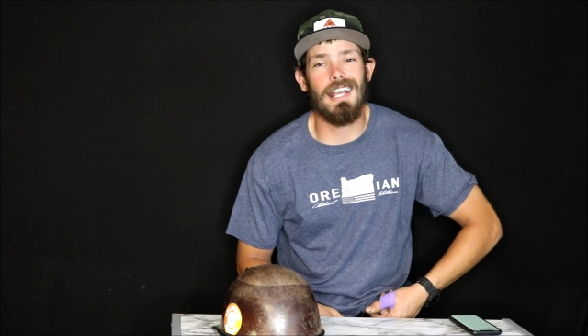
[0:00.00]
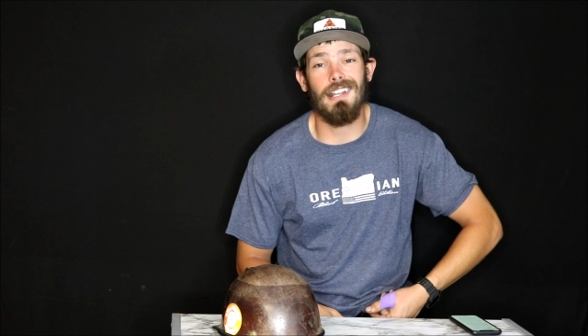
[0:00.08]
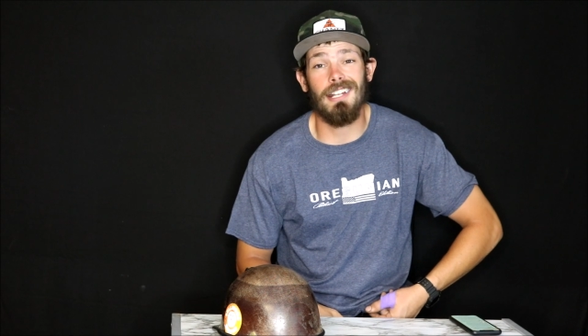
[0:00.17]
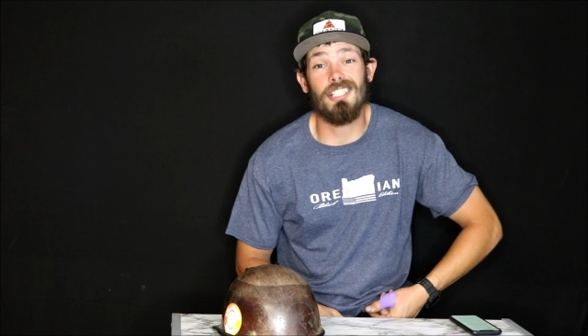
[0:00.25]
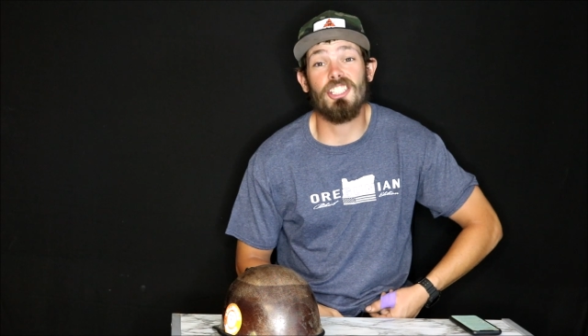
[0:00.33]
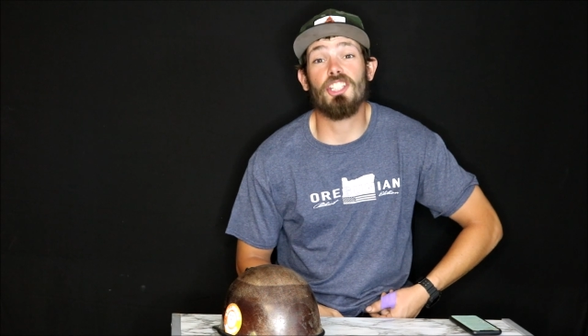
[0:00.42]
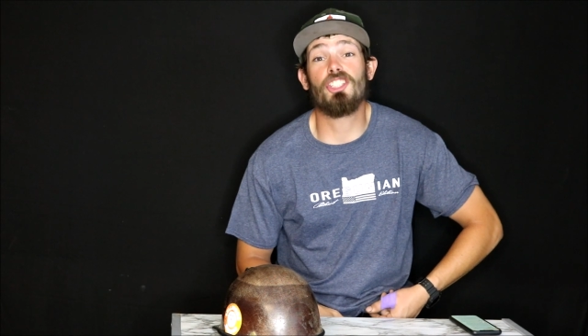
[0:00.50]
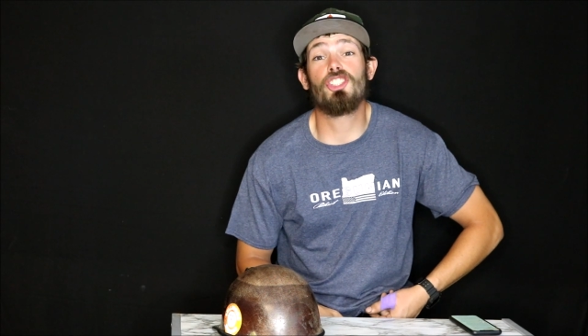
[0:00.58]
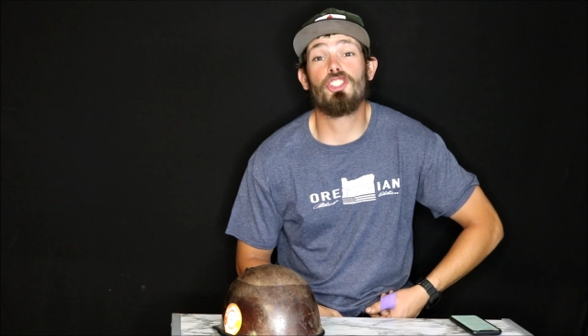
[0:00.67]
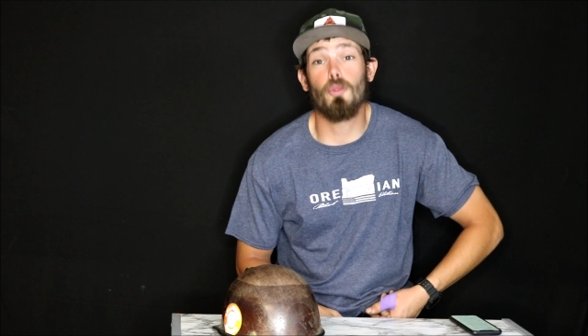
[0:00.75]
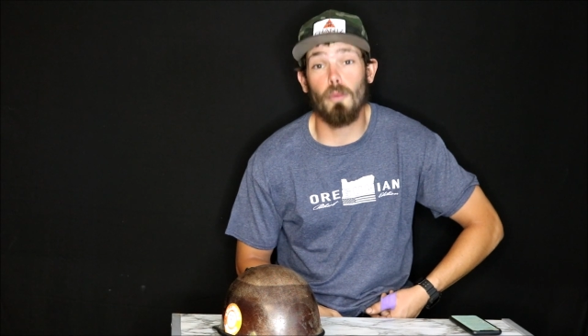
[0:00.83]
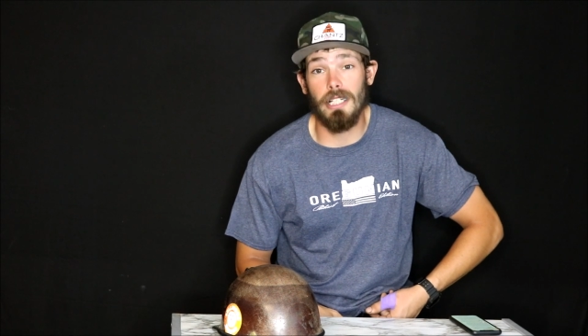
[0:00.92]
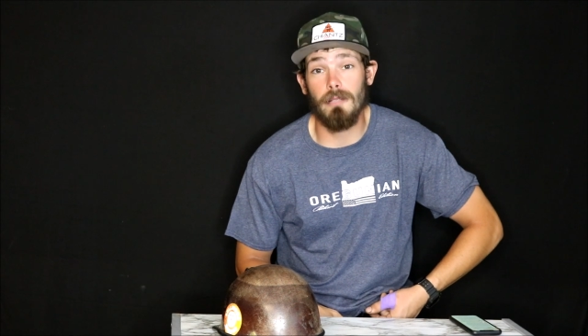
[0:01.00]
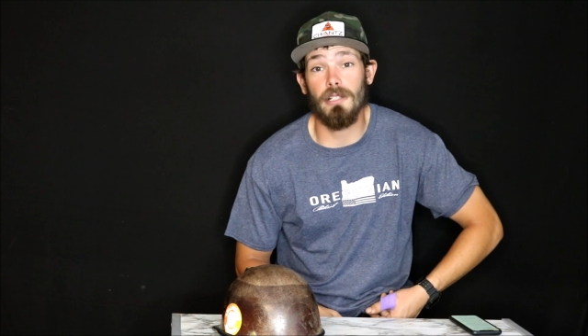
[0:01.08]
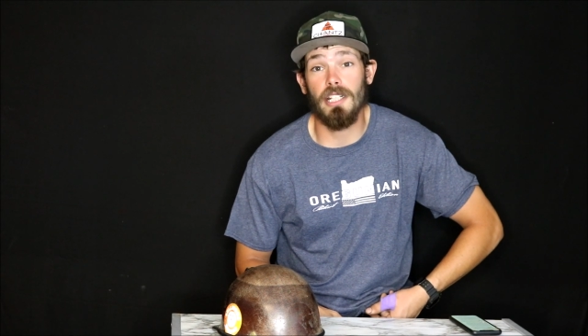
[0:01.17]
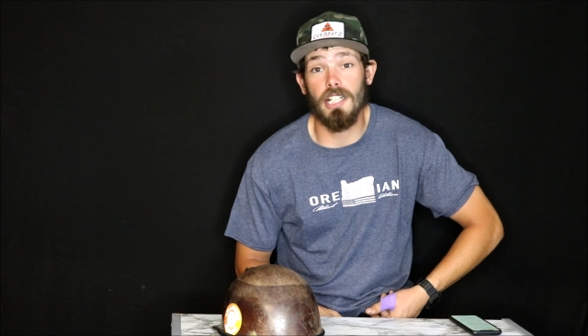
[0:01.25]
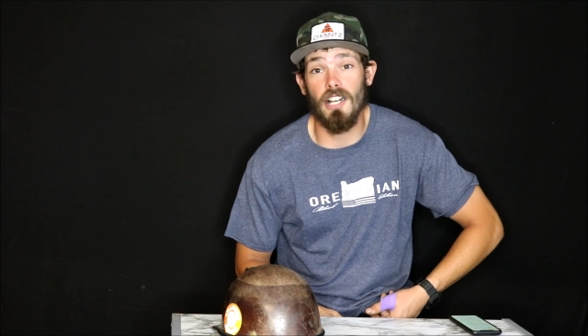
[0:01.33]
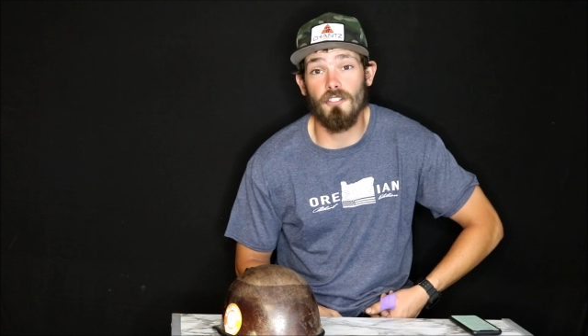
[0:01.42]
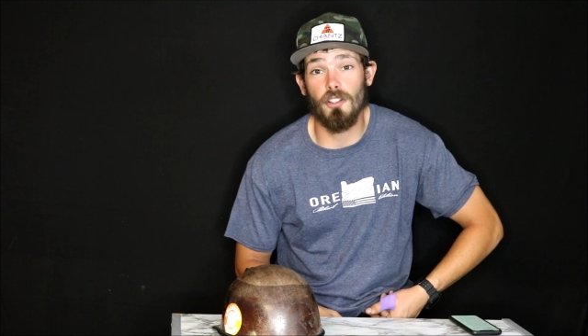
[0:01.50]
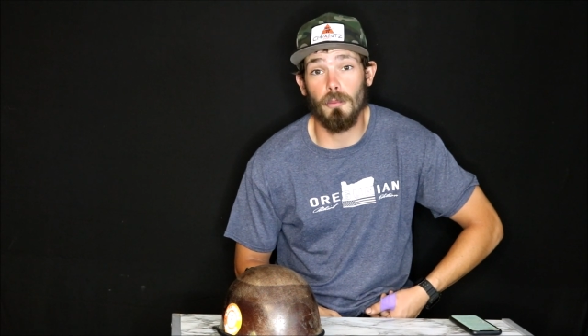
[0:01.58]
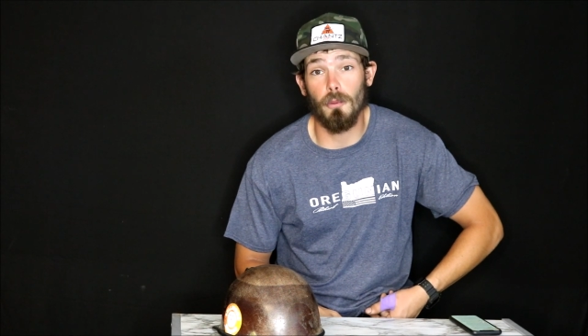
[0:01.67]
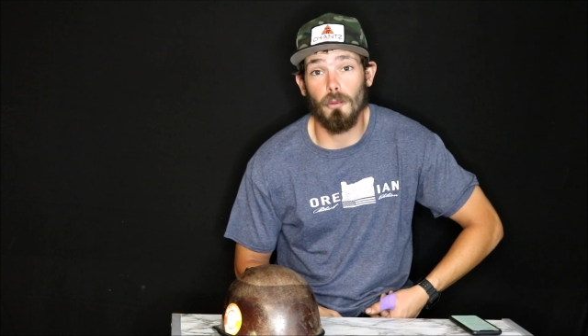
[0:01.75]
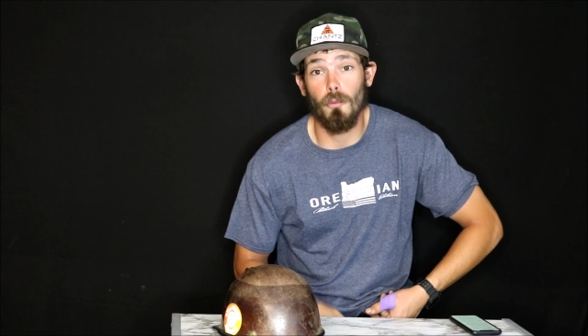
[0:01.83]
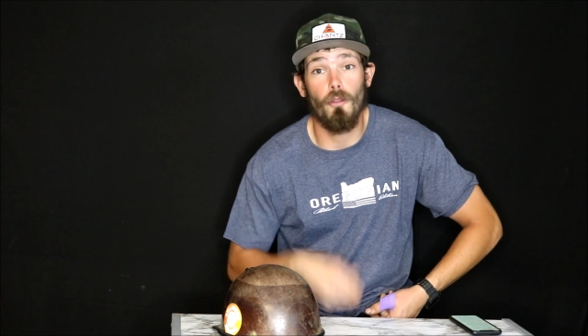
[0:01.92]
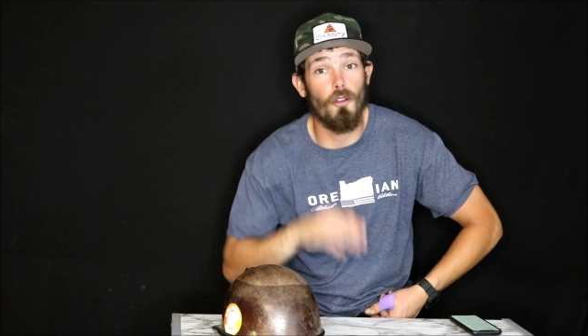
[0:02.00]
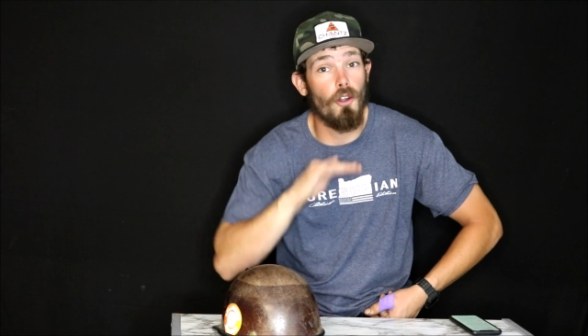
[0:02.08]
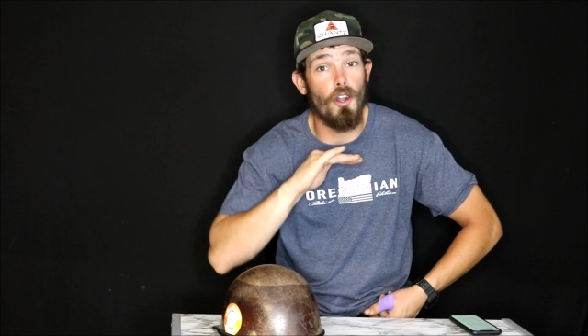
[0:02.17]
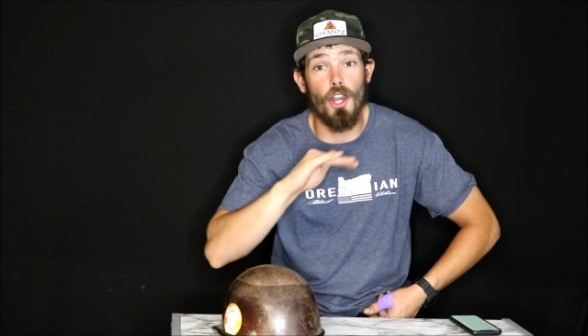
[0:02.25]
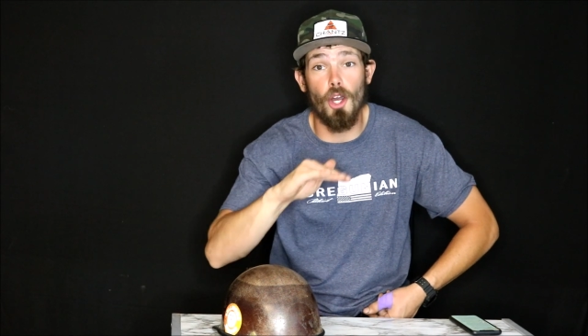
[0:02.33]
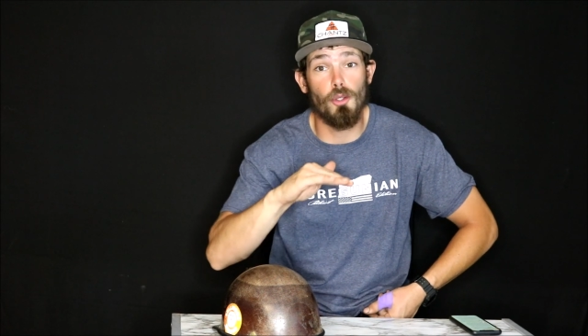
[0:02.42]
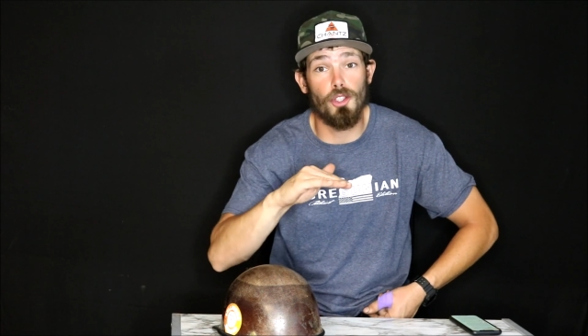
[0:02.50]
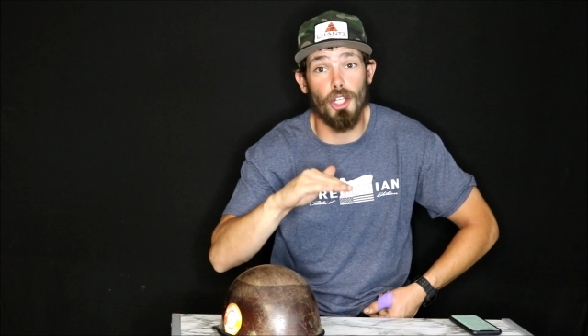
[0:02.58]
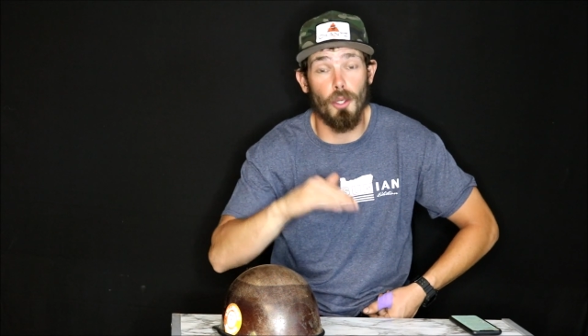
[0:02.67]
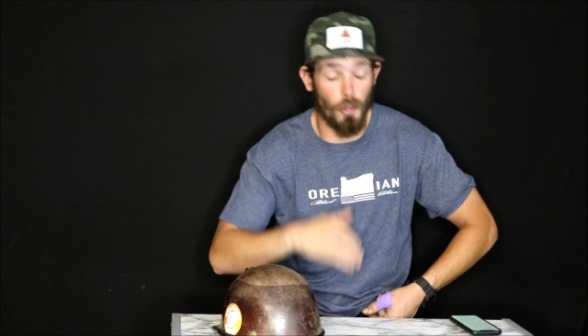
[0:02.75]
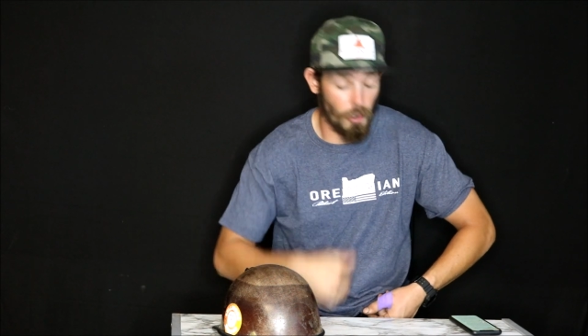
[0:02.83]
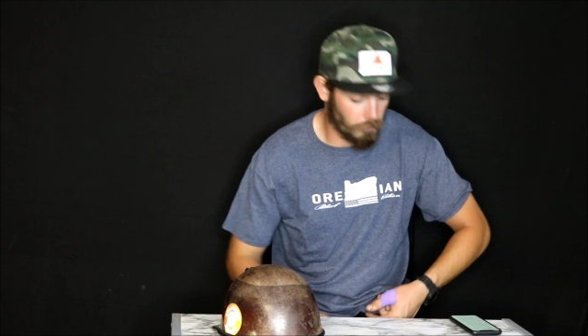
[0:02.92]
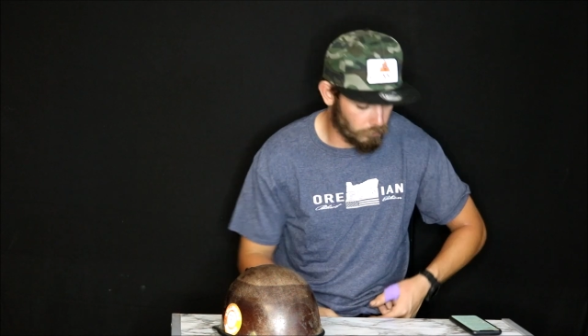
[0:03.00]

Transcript: and it's extremely comfortable. No joke.